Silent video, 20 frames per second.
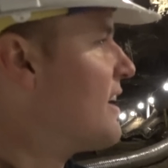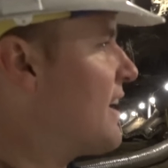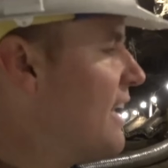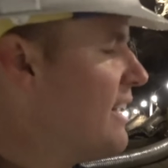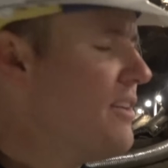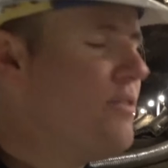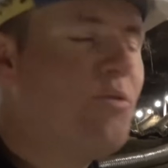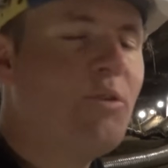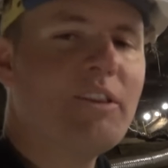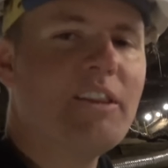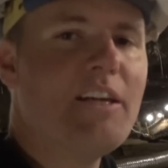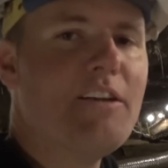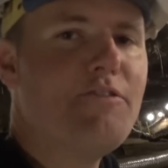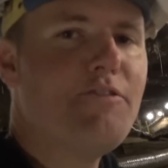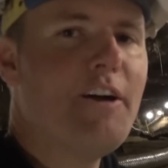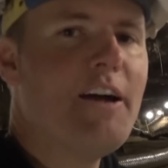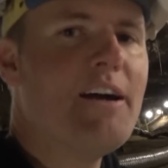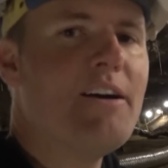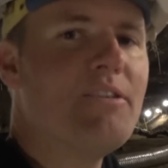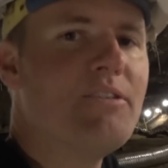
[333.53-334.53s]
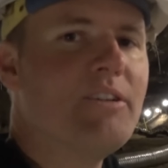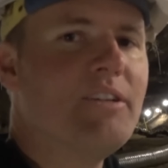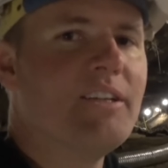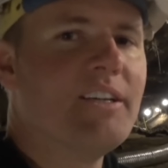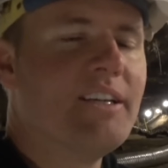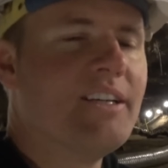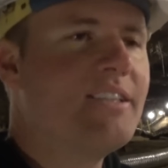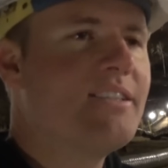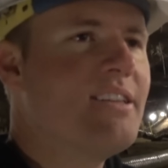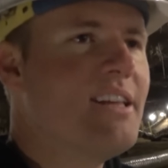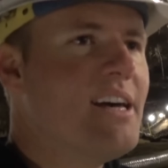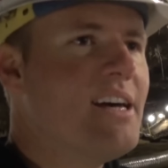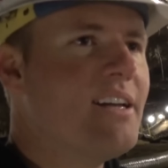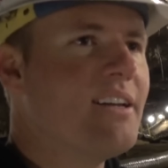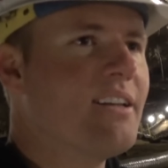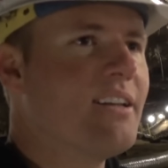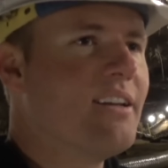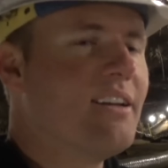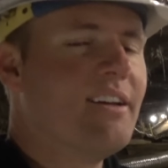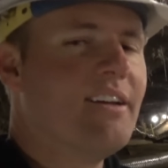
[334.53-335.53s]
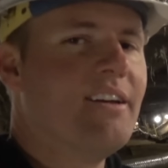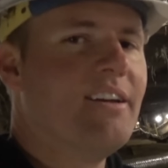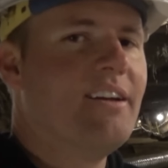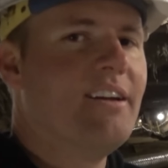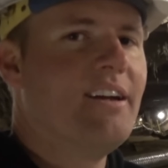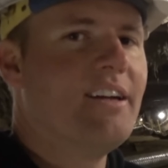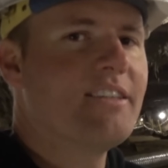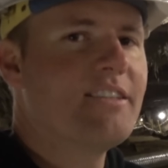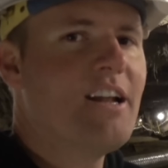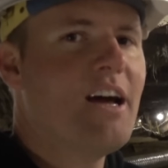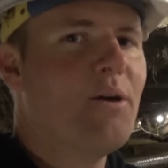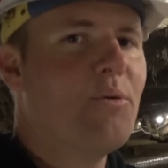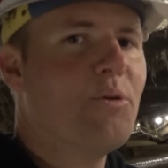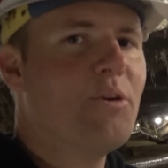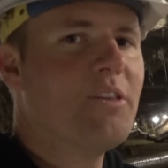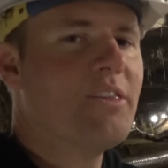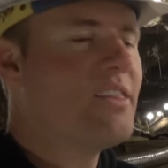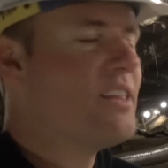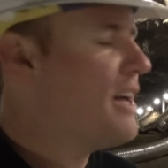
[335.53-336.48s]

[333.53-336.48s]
Kind of what they found is that it's not worth